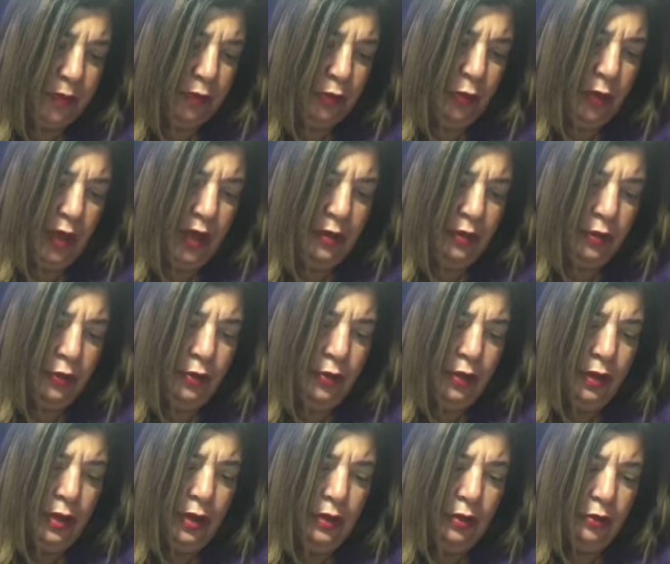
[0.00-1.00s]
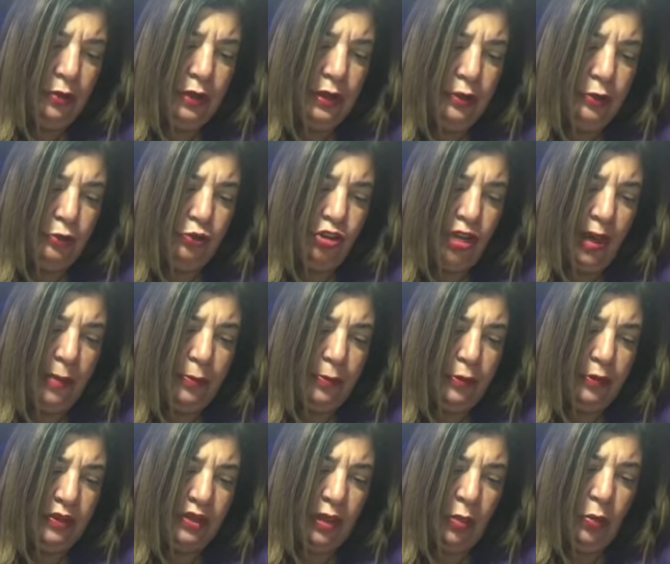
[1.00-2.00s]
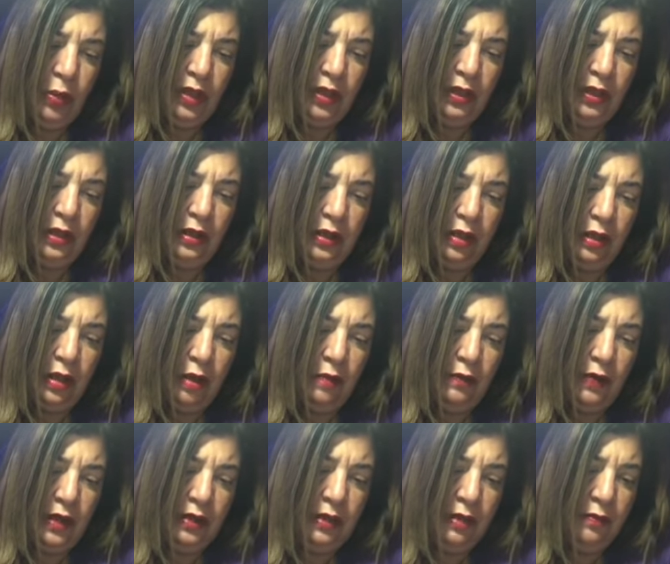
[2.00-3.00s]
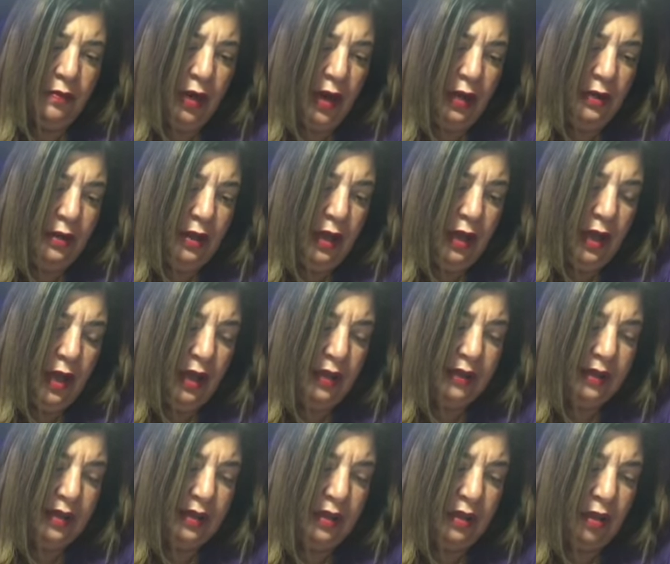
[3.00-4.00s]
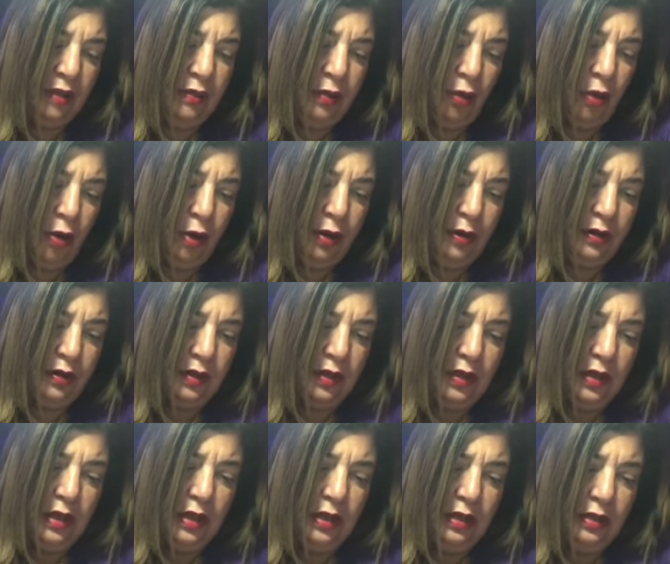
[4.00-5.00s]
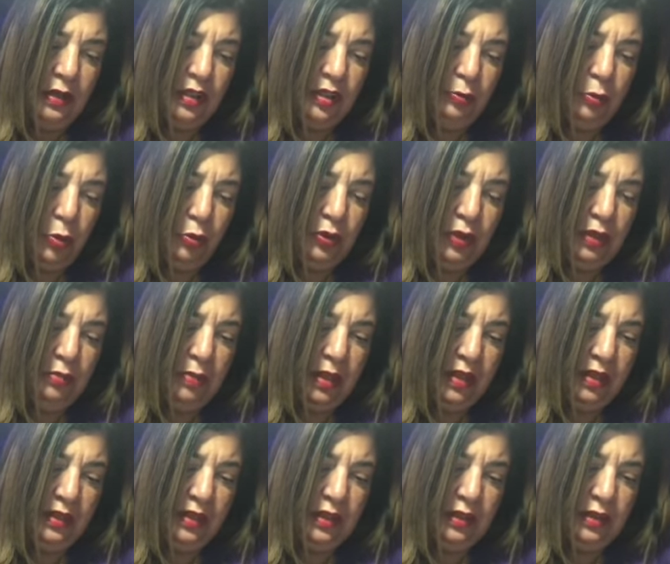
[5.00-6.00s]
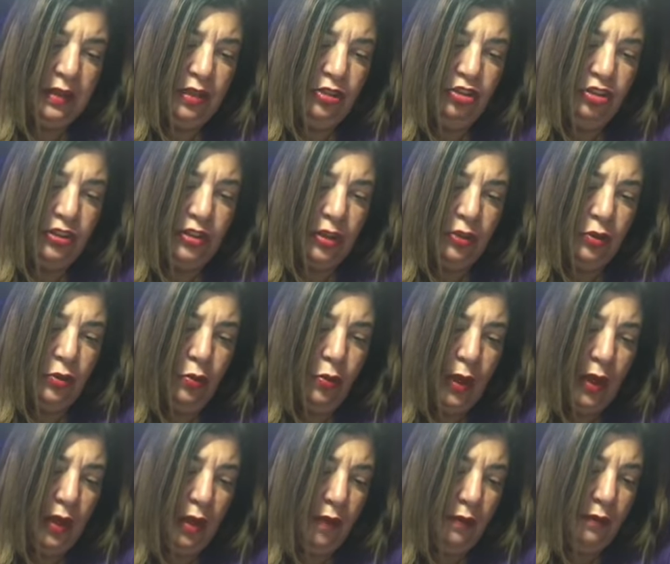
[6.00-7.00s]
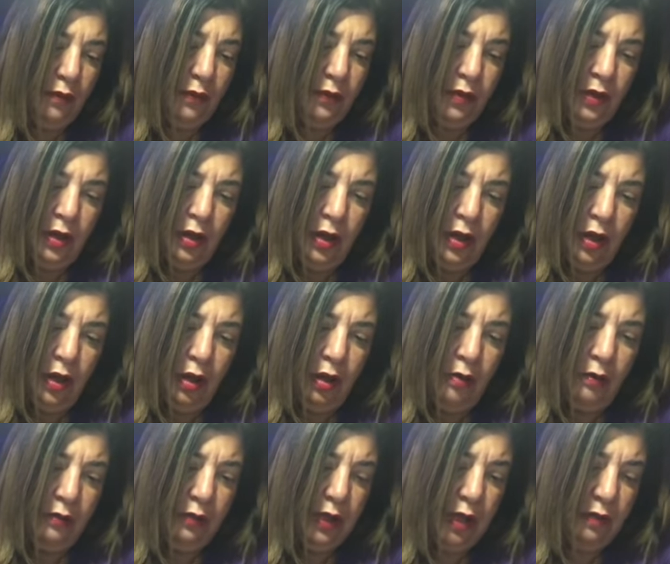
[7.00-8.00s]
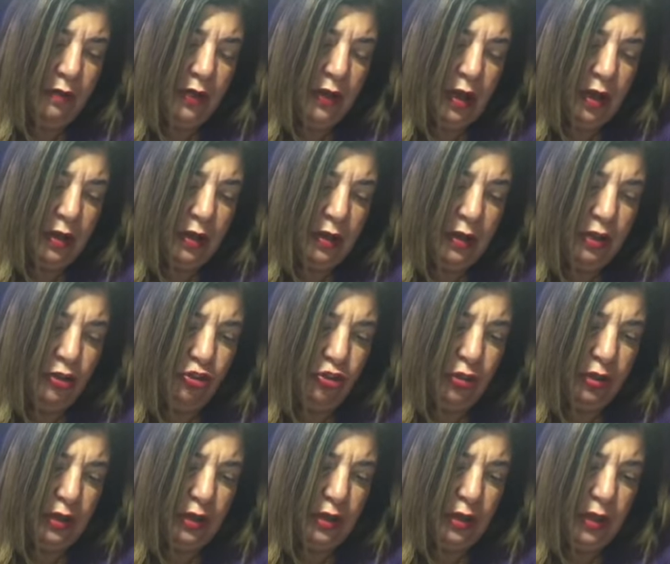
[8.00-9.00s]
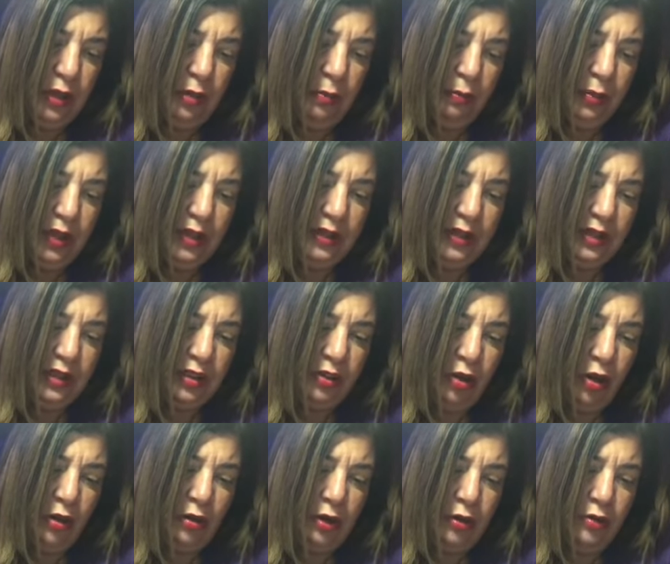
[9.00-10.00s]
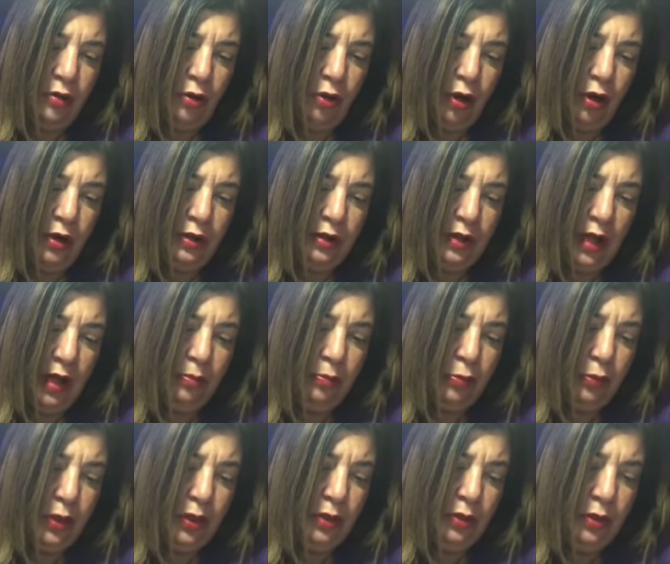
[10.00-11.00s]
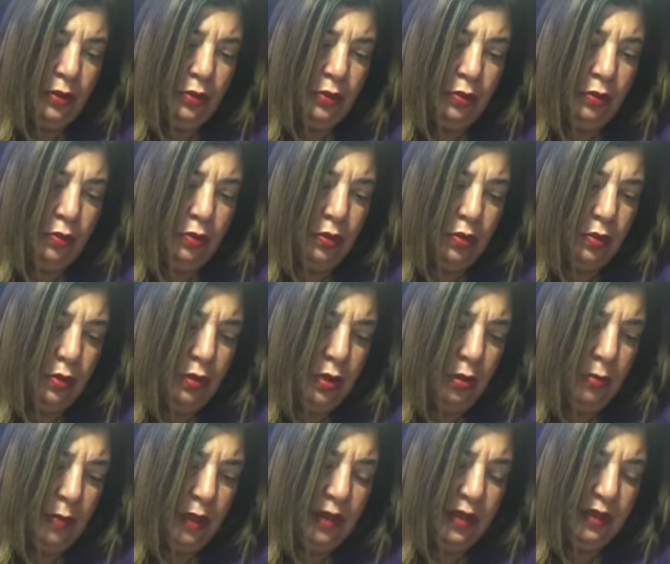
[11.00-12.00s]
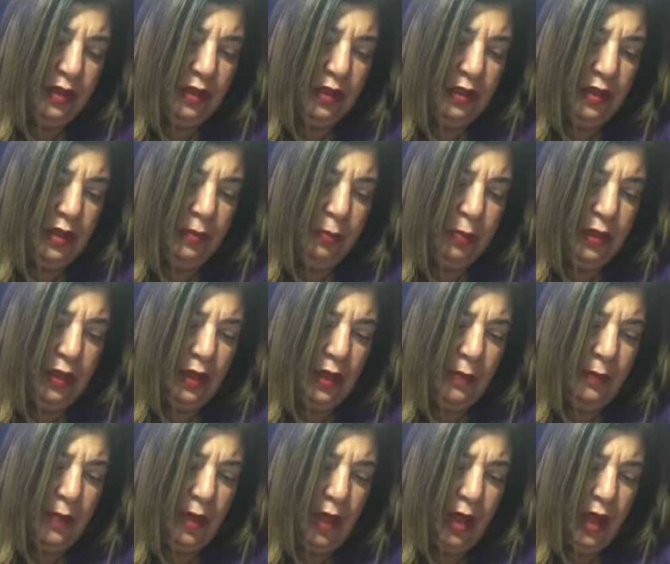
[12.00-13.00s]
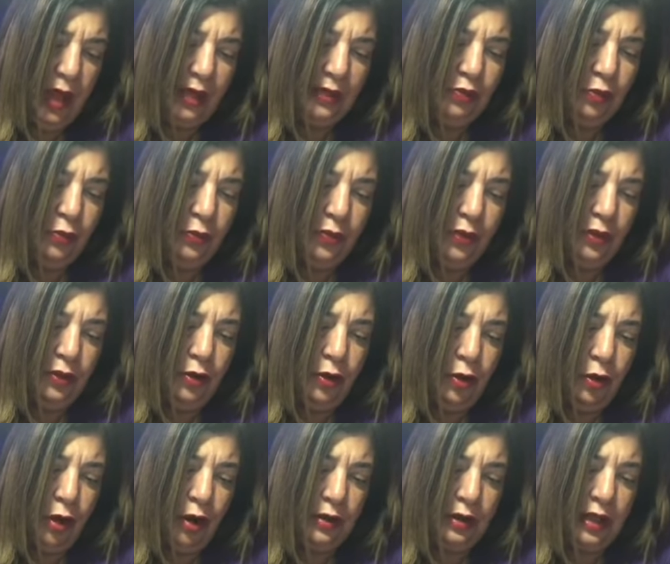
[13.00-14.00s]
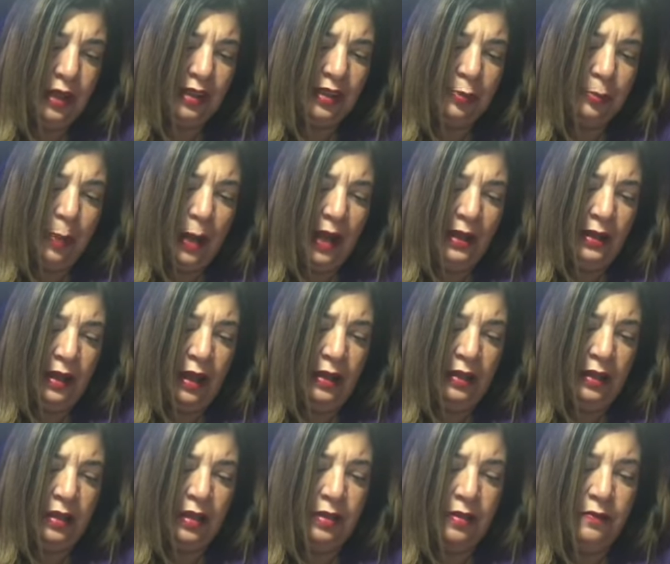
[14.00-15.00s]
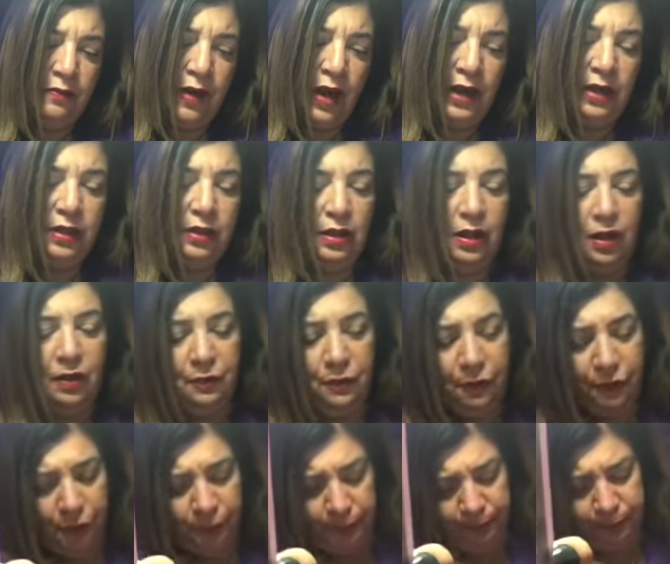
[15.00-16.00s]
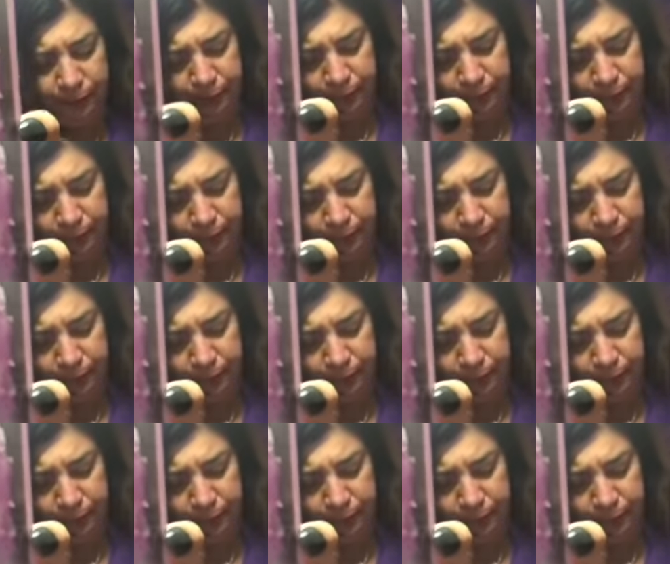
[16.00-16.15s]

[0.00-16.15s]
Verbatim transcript: to enter their inner chambers, awakening the love and divine essence of the heart. This potent medicine teaches a new way of, of loving unconditionally. Place this card on your heart and breathe to the medicine deeply as you feel your heart expand and the divine love.